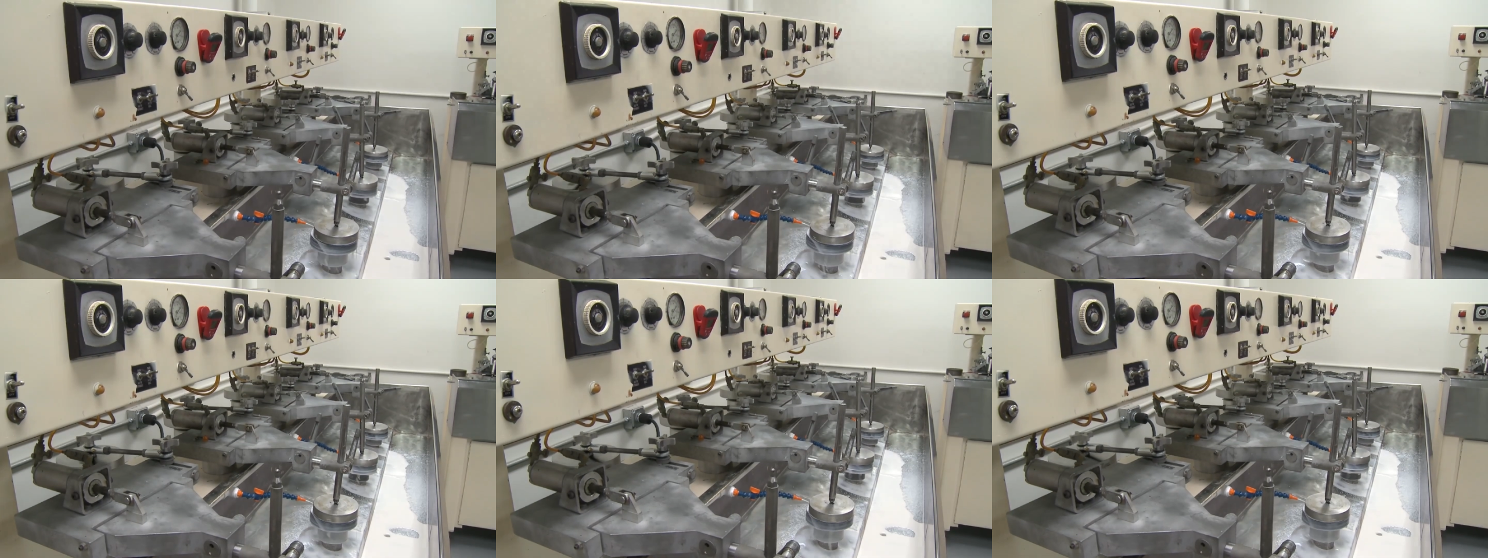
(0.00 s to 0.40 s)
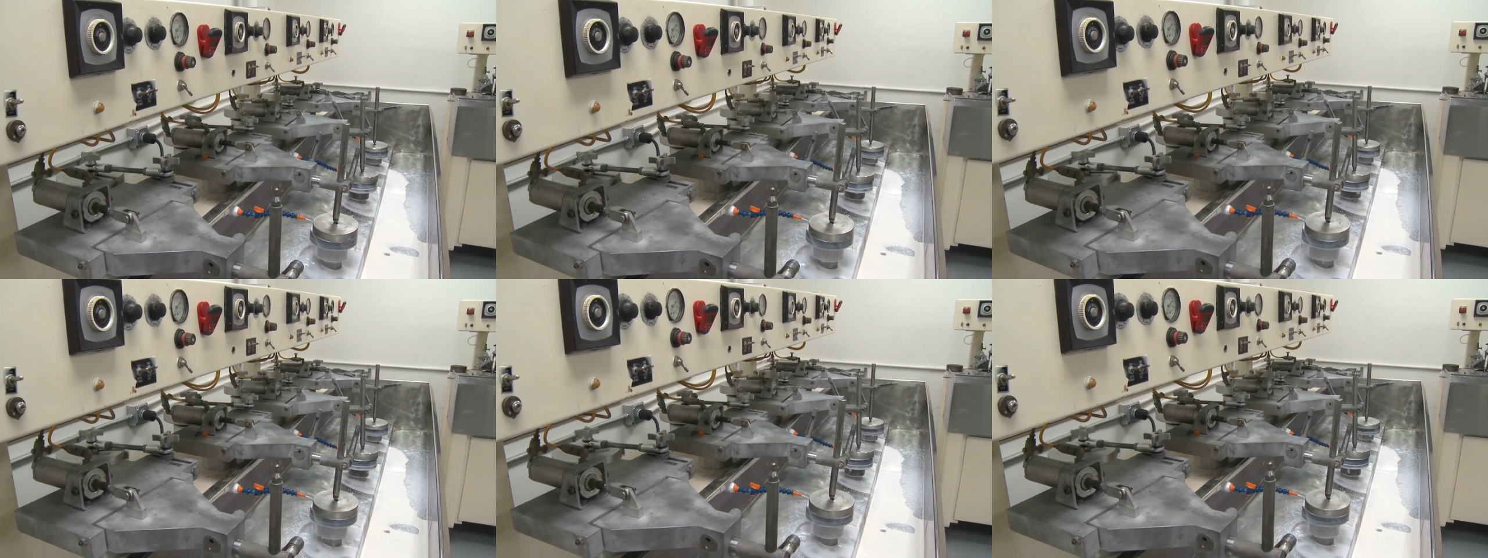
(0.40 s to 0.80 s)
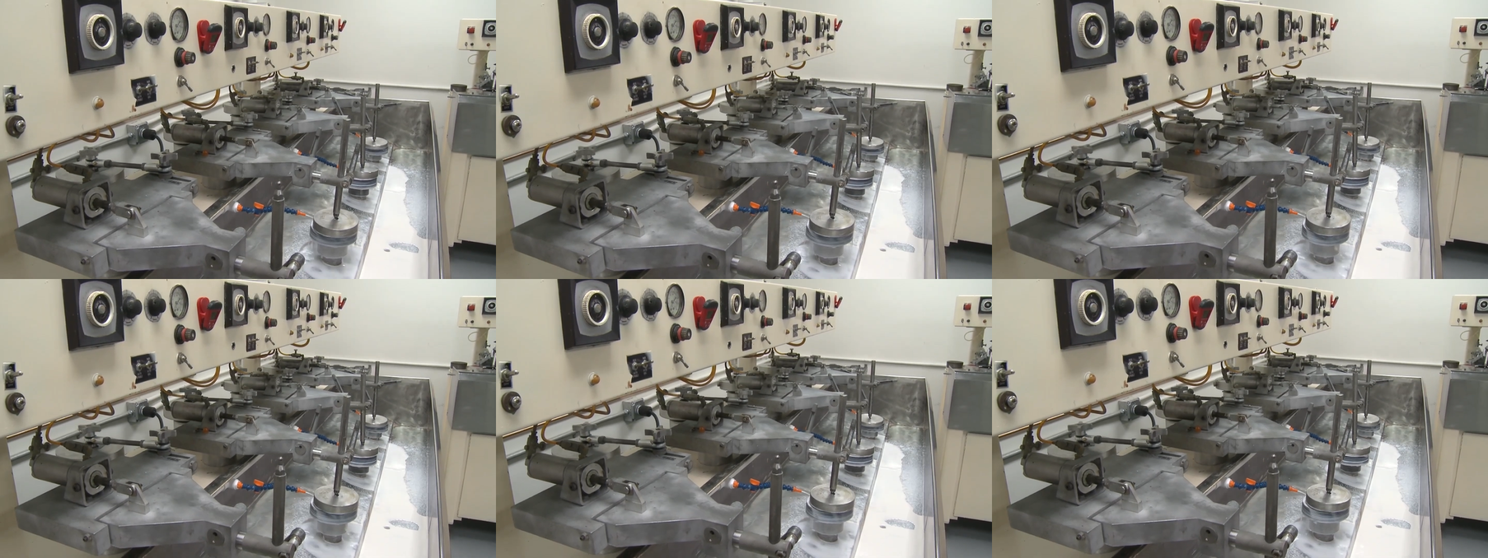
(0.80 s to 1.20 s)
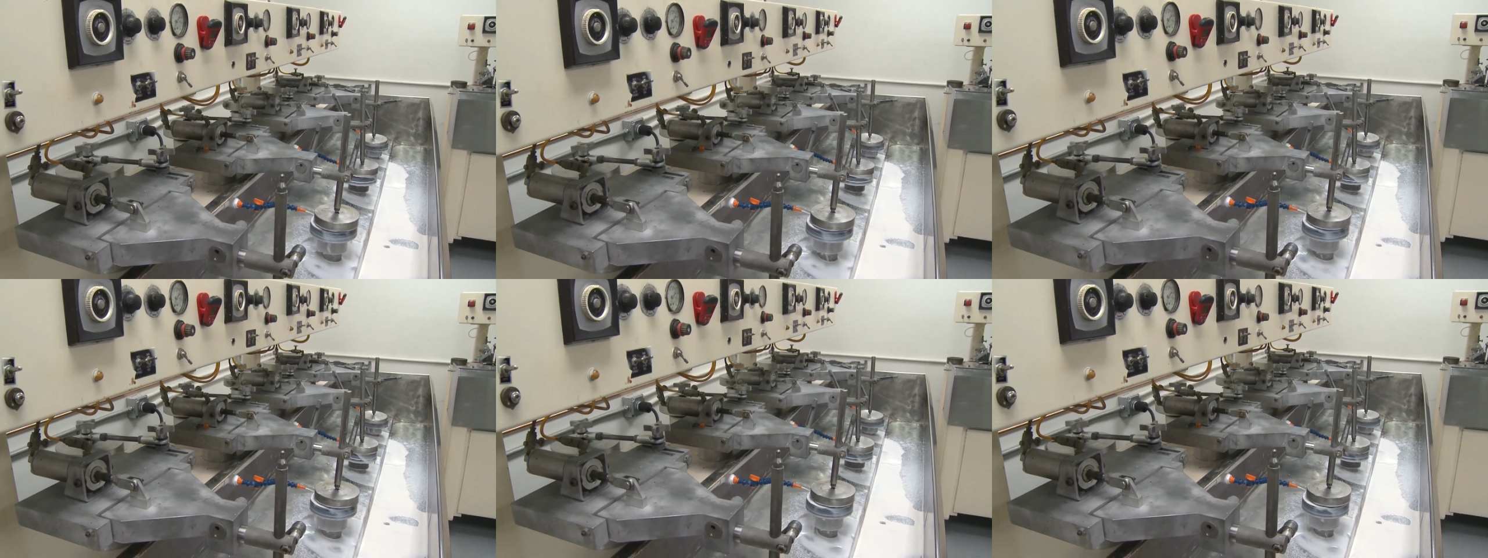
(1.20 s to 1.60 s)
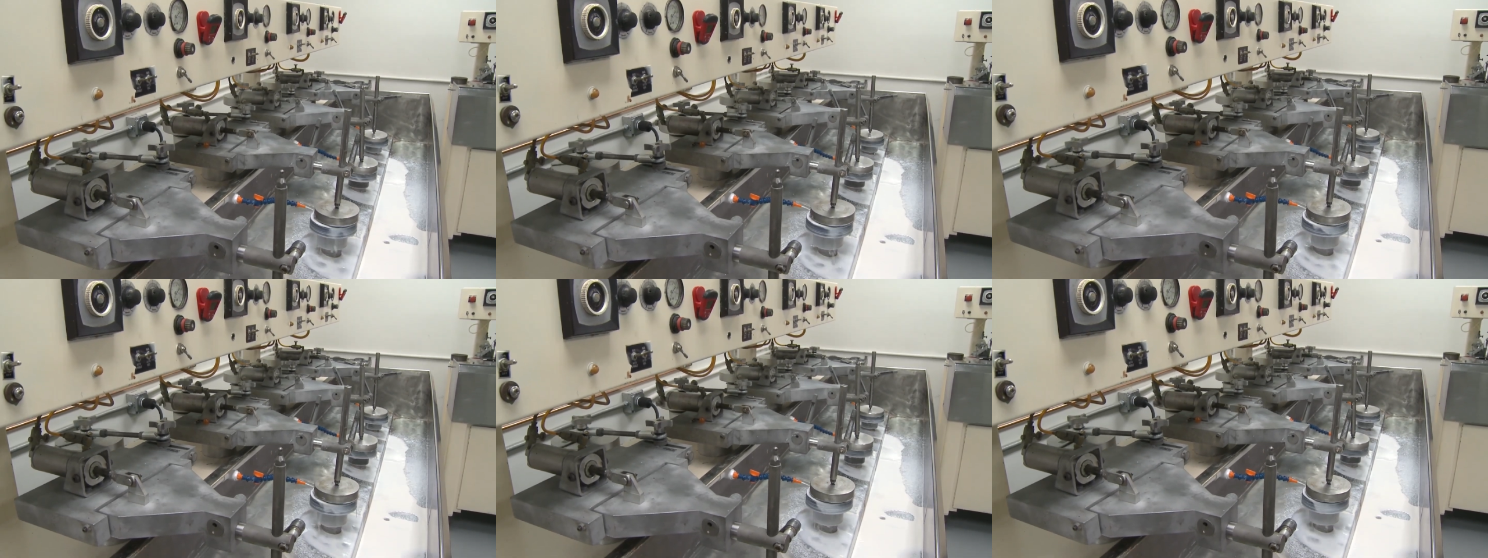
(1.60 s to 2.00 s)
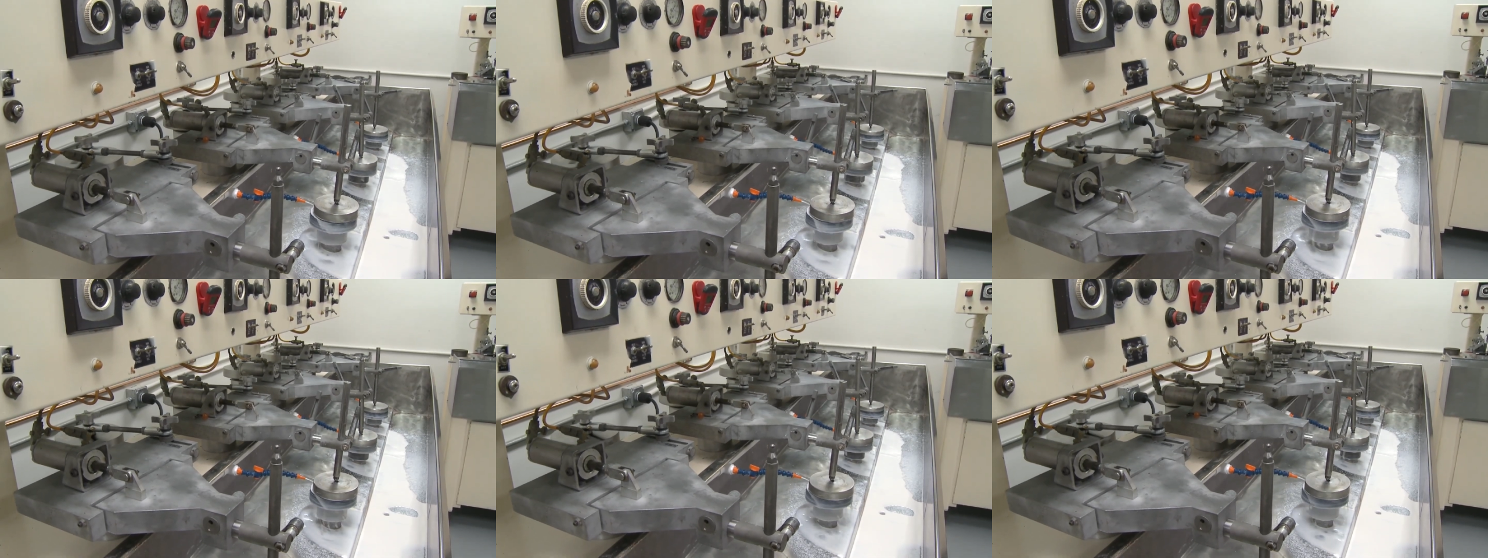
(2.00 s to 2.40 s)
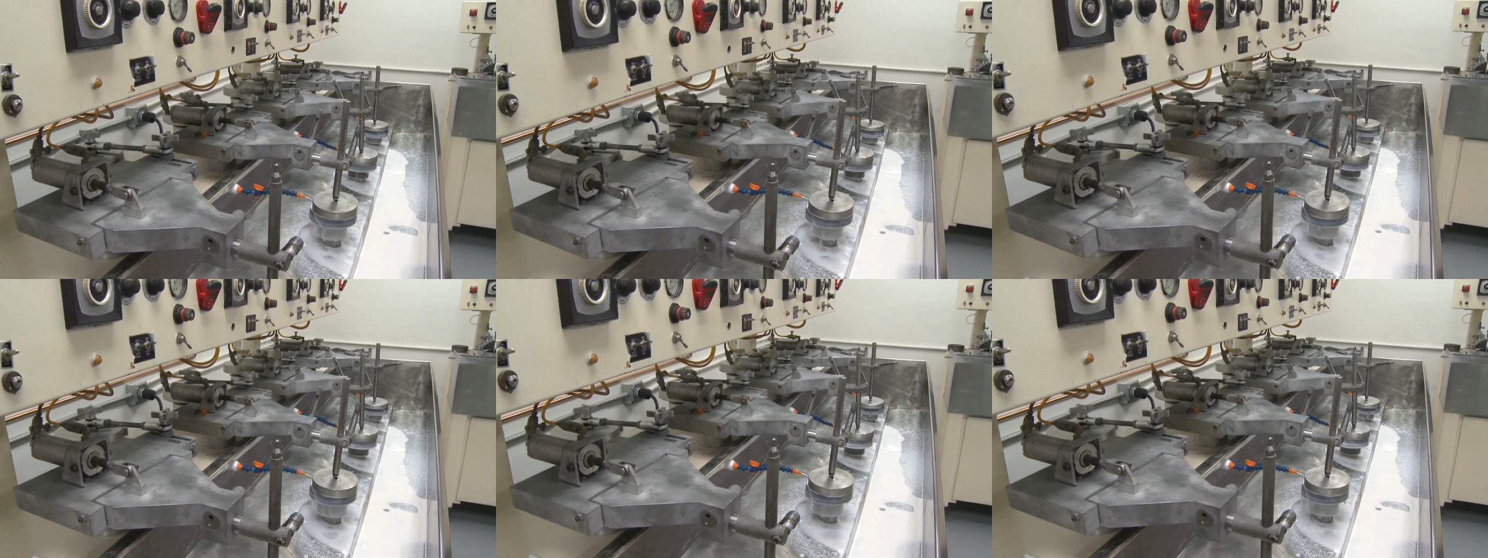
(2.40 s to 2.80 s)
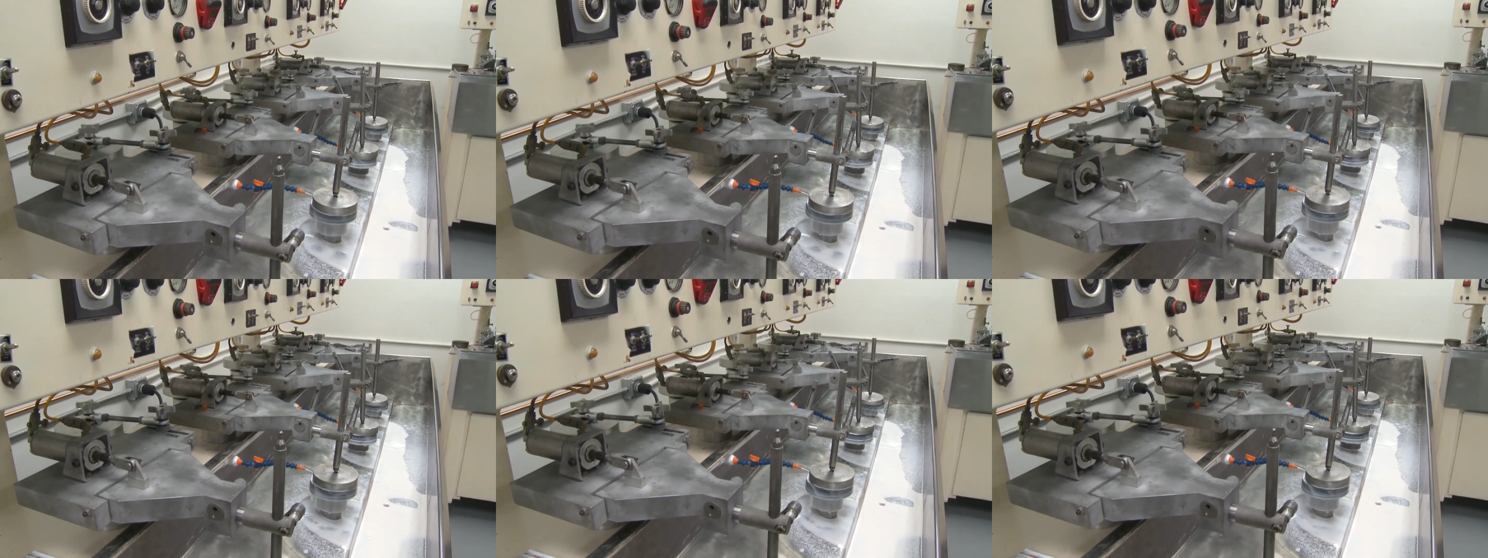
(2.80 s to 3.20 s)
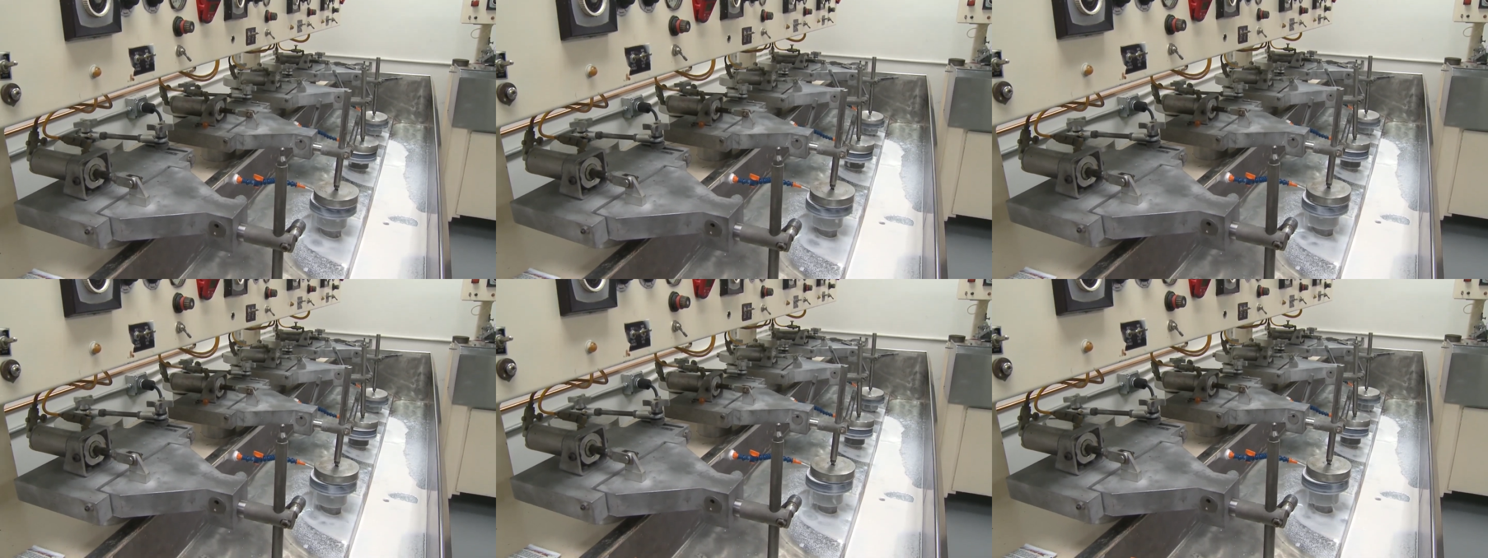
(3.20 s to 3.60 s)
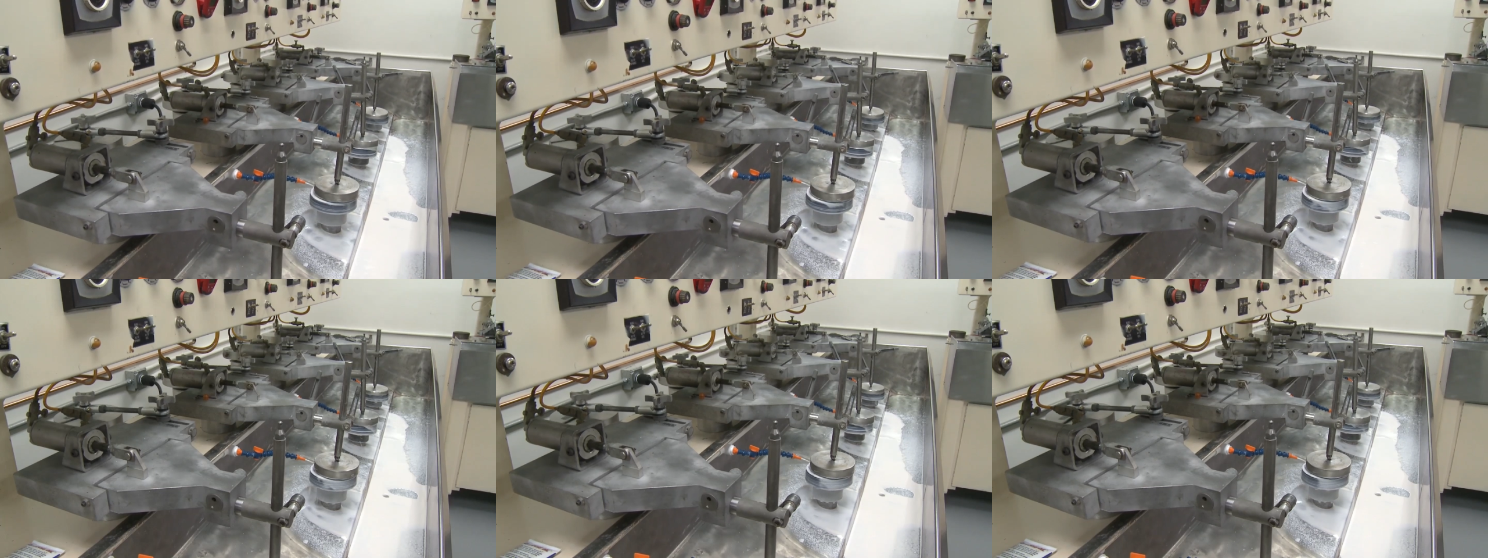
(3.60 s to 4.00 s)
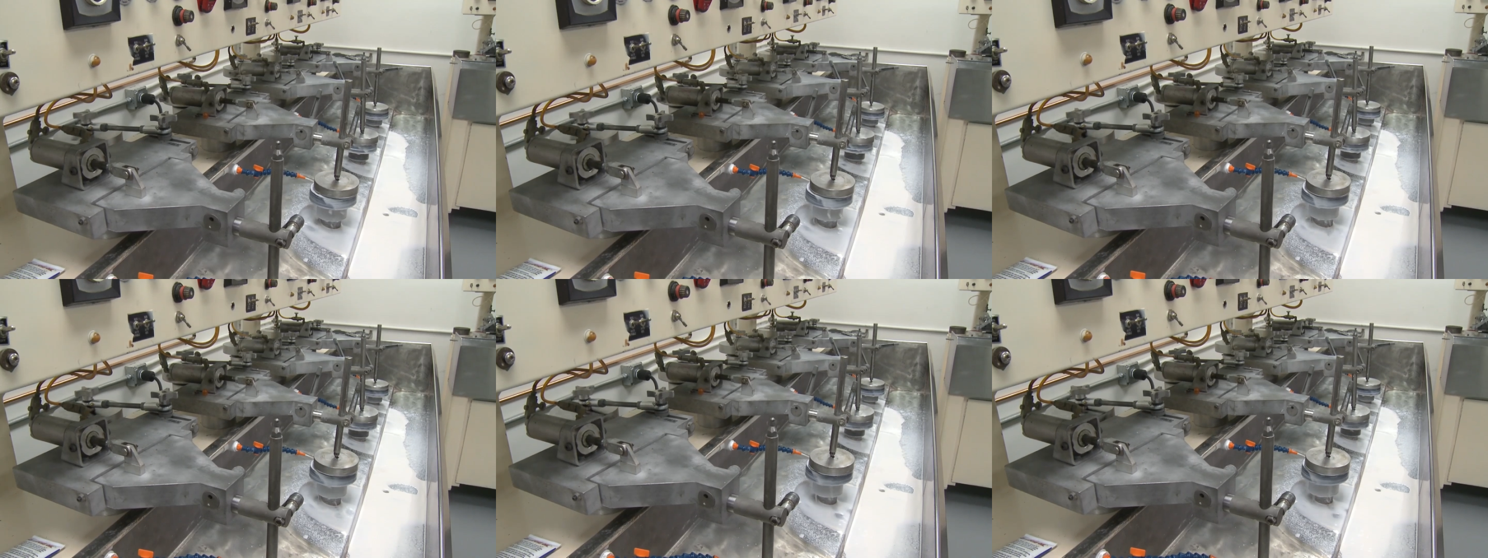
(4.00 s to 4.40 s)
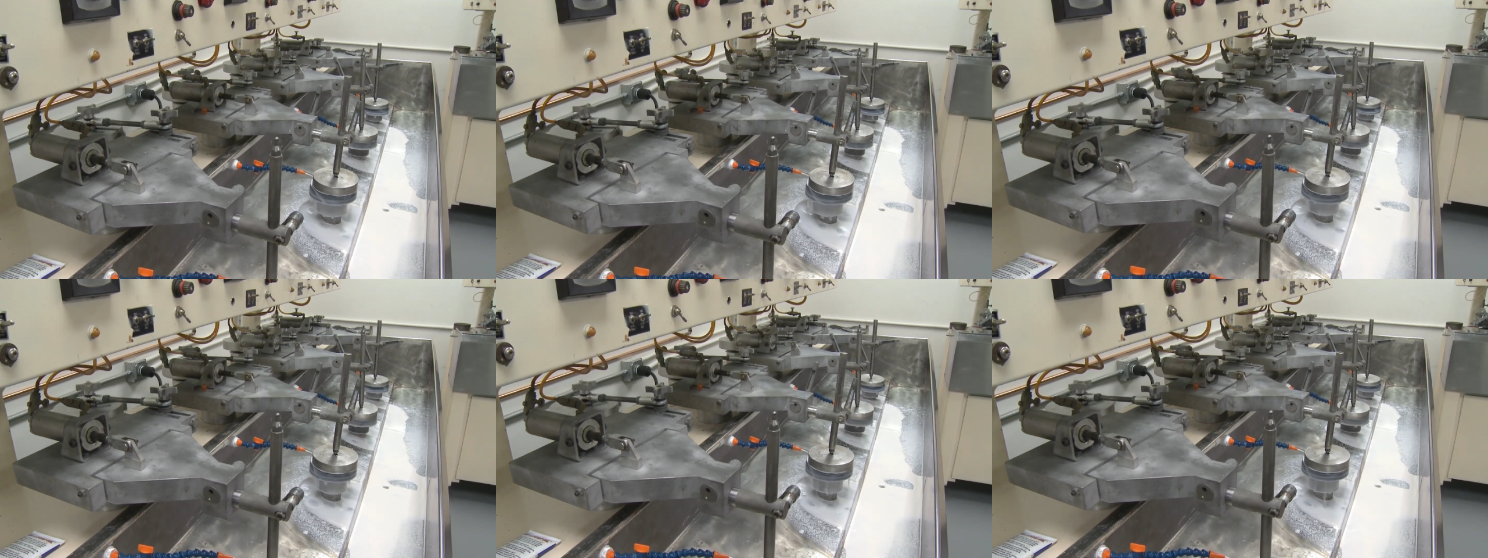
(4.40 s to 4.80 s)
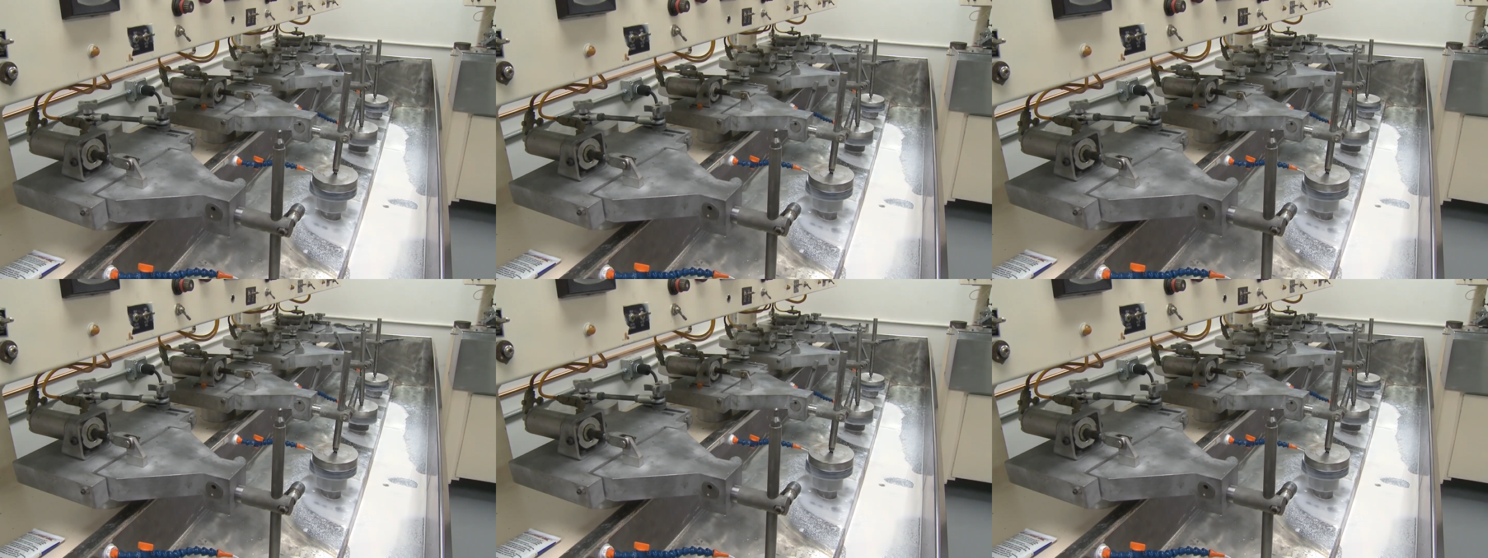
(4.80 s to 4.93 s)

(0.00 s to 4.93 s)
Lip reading: No face is visible, so there are no lips to read.